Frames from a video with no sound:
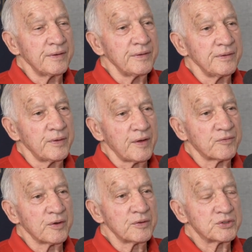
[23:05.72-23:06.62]
You have
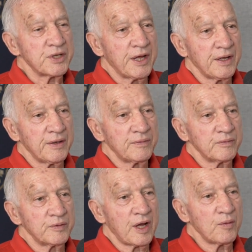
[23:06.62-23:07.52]
to understand,
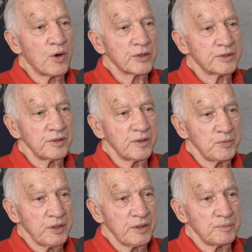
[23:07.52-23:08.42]
when I walked into the
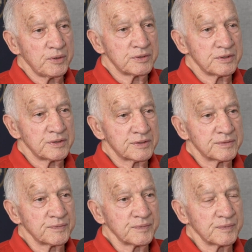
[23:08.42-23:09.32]
media
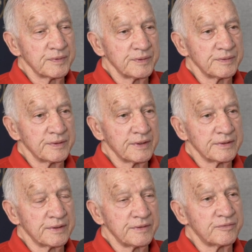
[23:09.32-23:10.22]
business,
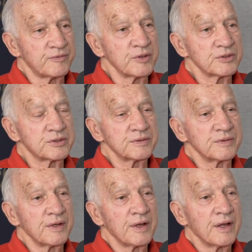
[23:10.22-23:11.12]
at first
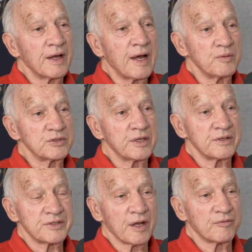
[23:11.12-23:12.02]
I was on the
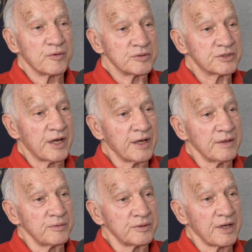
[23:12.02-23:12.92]
telephone
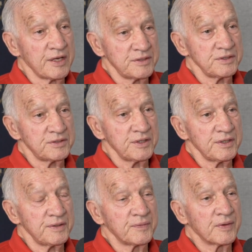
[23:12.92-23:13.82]
side with
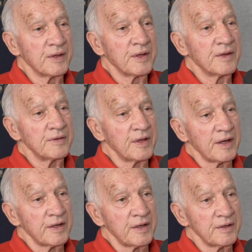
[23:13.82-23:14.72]
ITT. Then
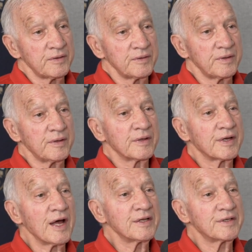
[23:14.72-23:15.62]
I got into the
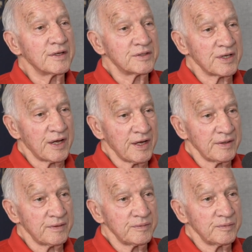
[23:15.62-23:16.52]
content
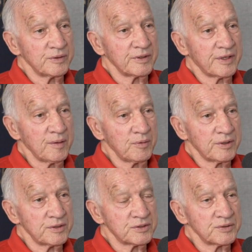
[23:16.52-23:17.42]
side with the cable
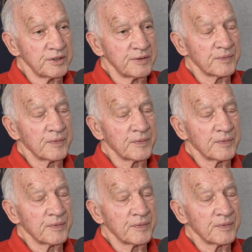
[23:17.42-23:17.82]
industry.